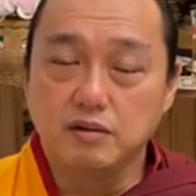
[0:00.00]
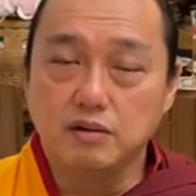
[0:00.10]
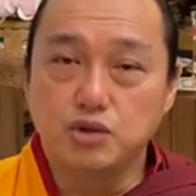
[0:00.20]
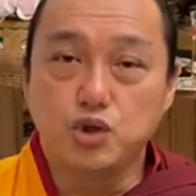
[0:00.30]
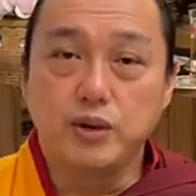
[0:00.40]

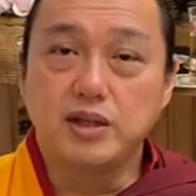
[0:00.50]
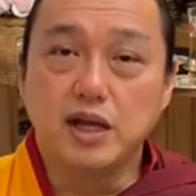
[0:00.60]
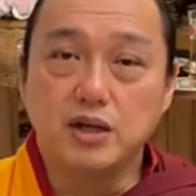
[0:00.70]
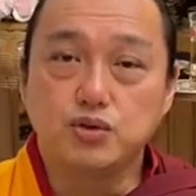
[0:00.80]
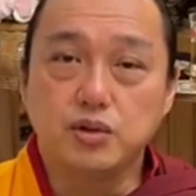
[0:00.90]
throwing
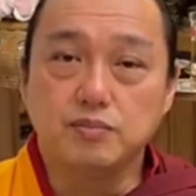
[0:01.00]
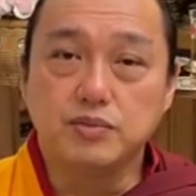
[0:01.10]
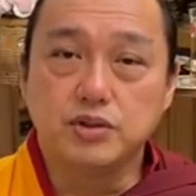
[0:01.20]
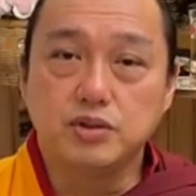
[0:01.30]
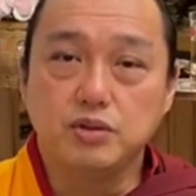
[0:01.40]

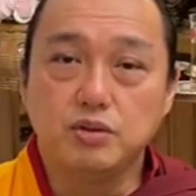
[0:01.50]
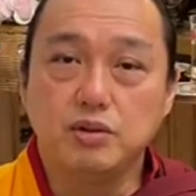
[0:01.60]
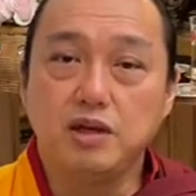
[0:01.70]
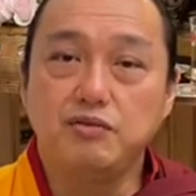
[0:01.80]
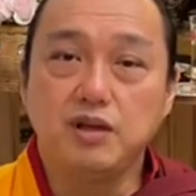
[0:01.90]
tantrums, do you
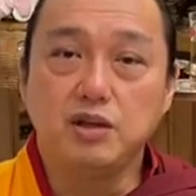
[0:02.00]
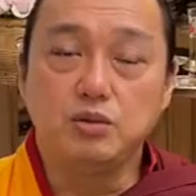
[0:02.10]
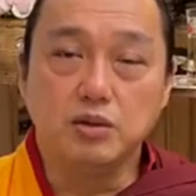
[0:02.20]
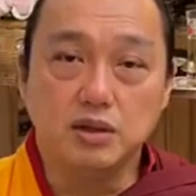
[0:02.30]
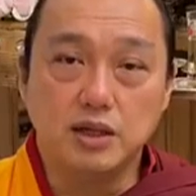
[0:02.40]
give in
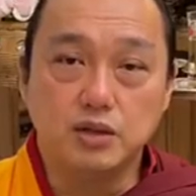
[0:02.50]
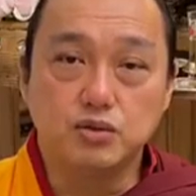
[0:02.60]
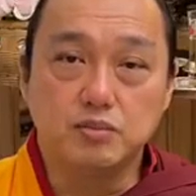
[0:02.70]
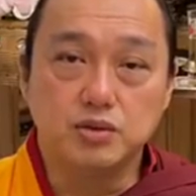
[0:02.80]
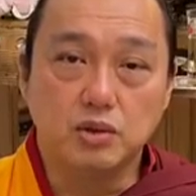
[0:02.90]
to the
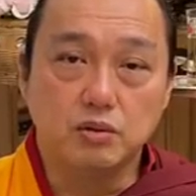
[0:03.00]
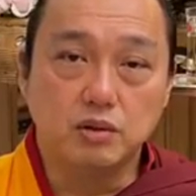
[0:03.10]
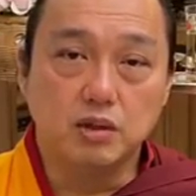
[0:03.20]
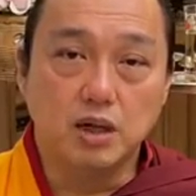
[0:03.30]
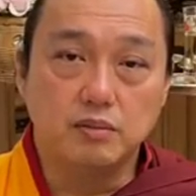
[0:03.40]
tantrums all the
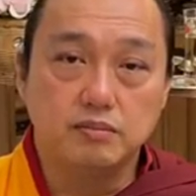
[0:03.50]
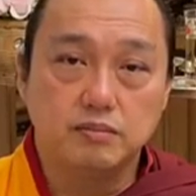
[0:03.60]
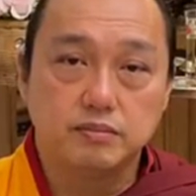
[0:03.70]
time?